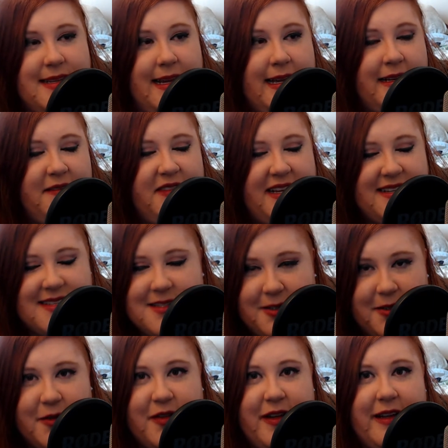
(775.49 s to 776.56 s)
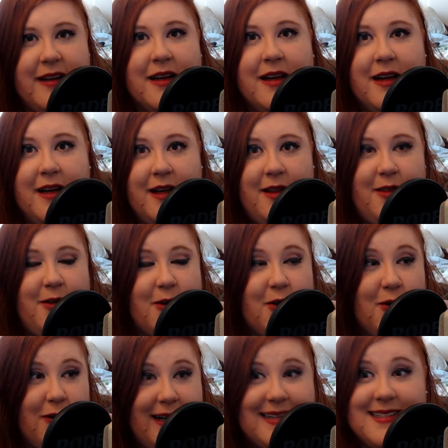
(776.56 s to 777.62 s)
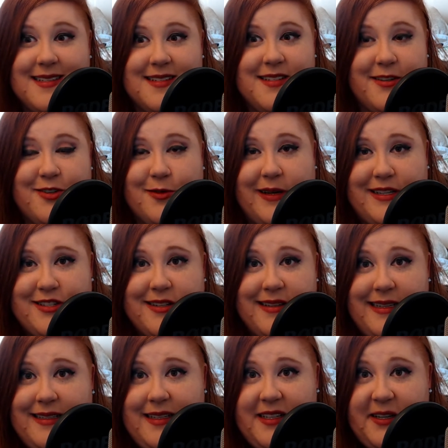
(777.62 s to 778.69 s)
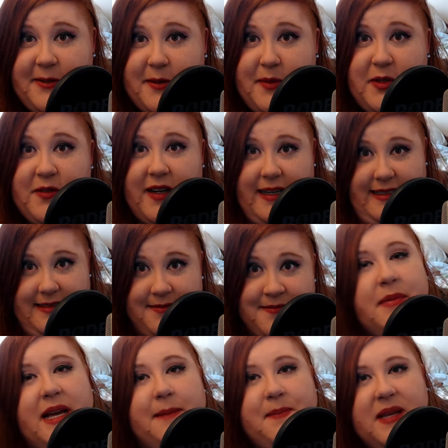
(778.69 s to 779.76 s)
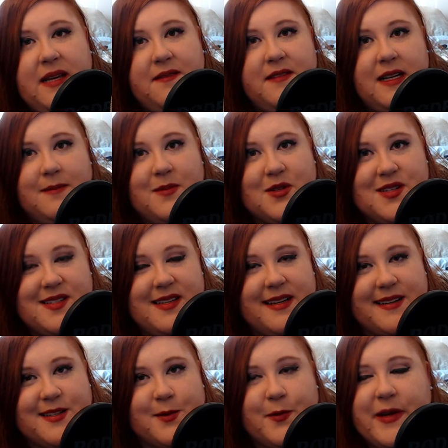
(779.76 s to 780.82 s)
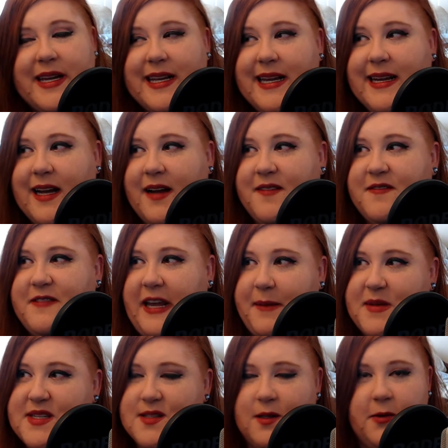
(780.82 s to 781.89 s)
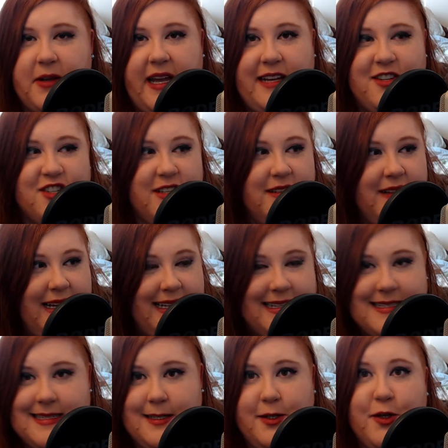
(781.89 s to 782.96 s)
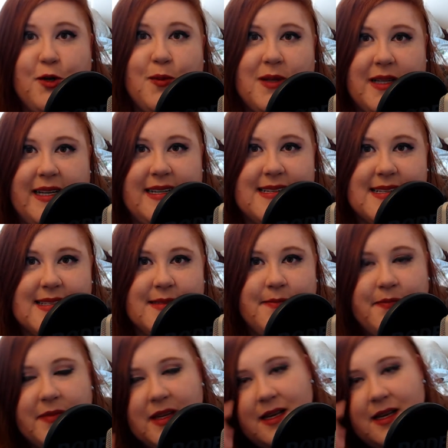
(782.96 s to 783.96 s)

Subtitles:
And if they still think they're correct in the situation, then you know to move on. Pet peeve number 6, reading a famous location like it's a new place.